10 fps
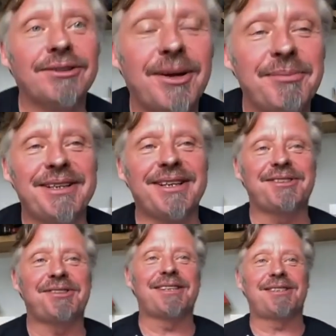I mean,
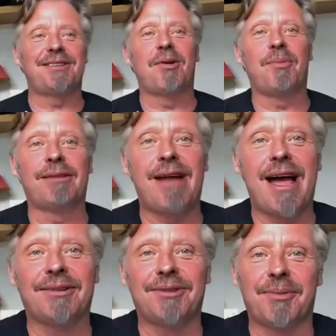there's Long Way
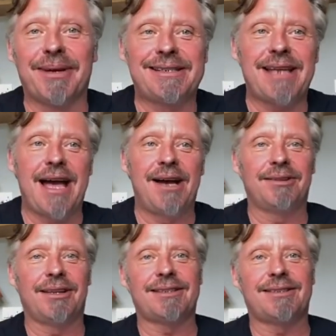Round, Long Way
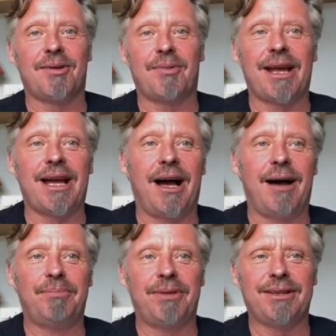Down, there's Long Way
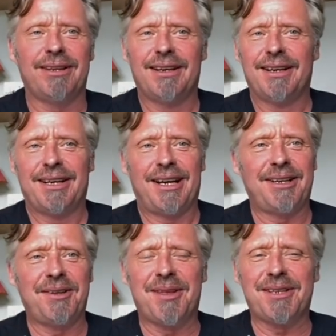Up, and I
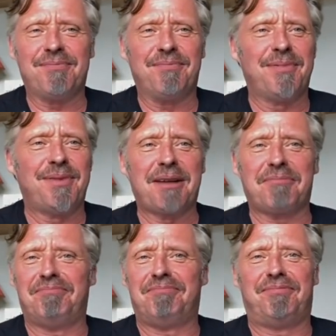don't know, there's like
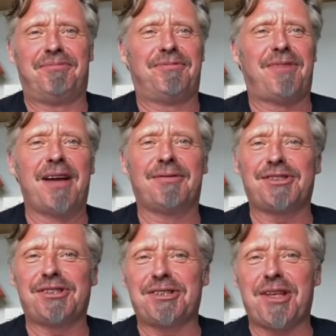5 or
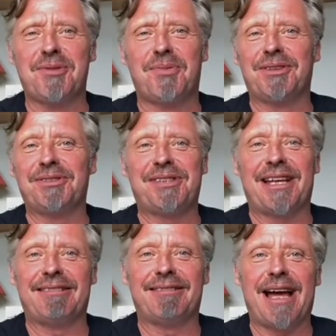6 other ones
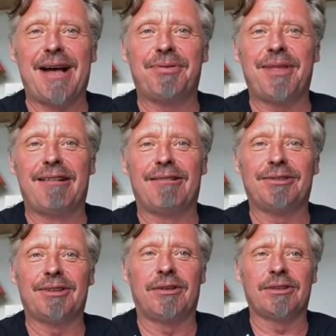that are out there
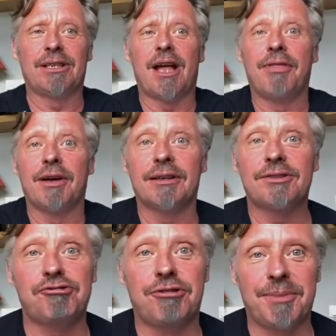on another
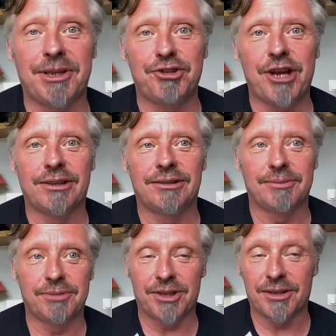streaming channel,
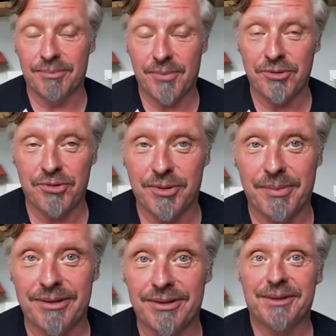which I won't talk about.